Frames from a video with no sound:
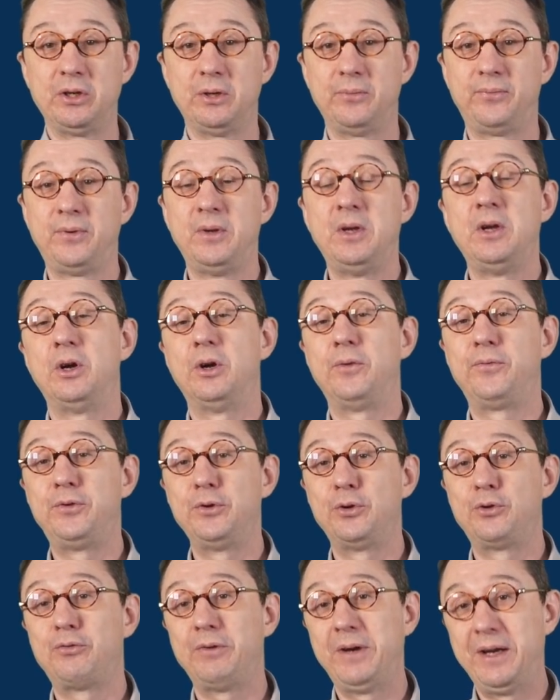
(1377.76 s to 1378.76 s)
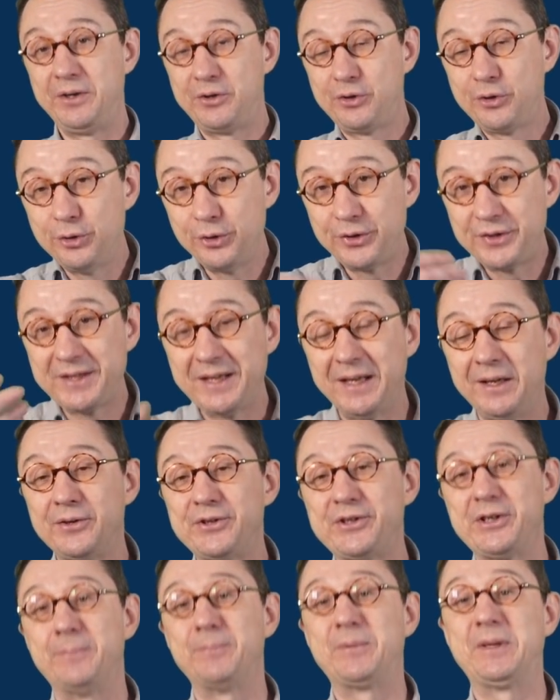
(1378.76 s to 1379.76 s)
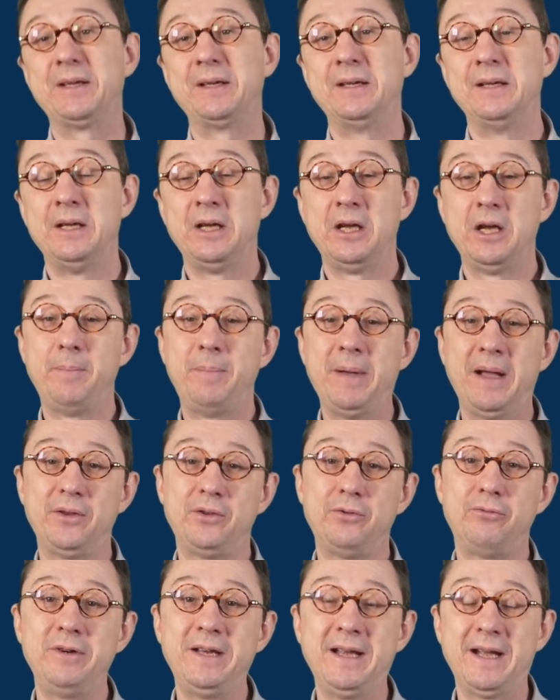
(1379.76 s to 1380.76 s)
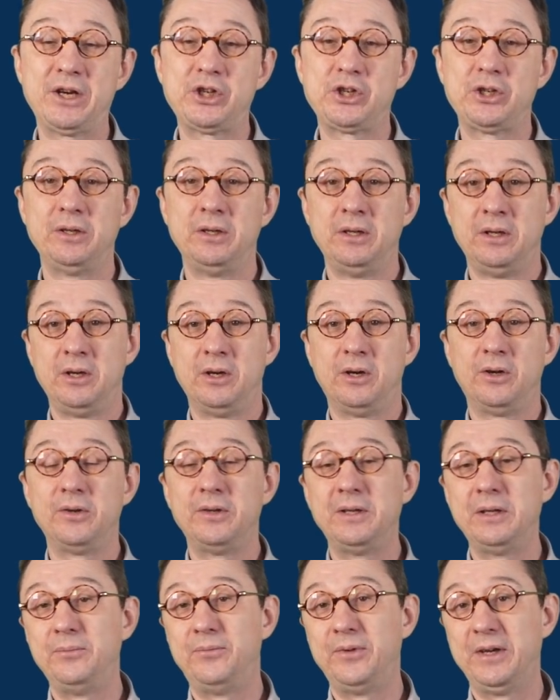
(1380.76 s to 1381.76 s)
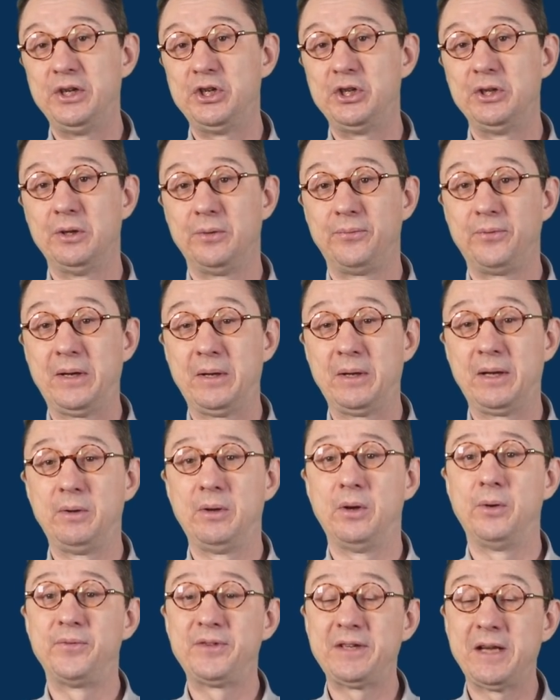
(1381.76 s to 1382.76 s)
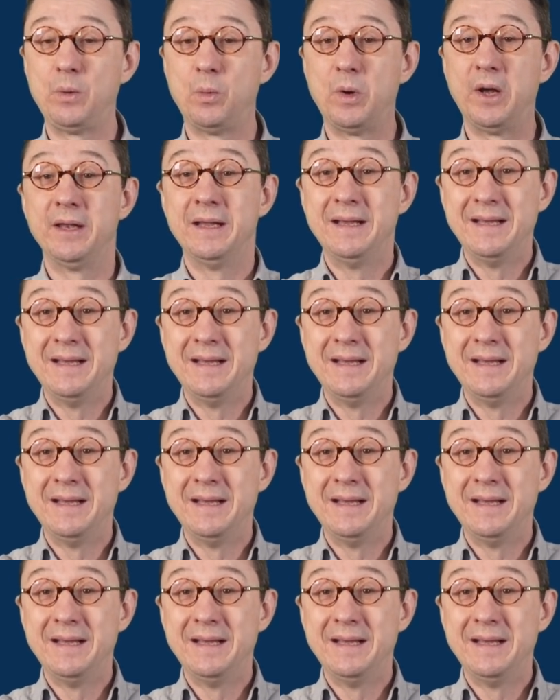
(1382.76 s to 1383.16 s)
of Ukraine could tell something about the reaction on an invasion of Taiwan,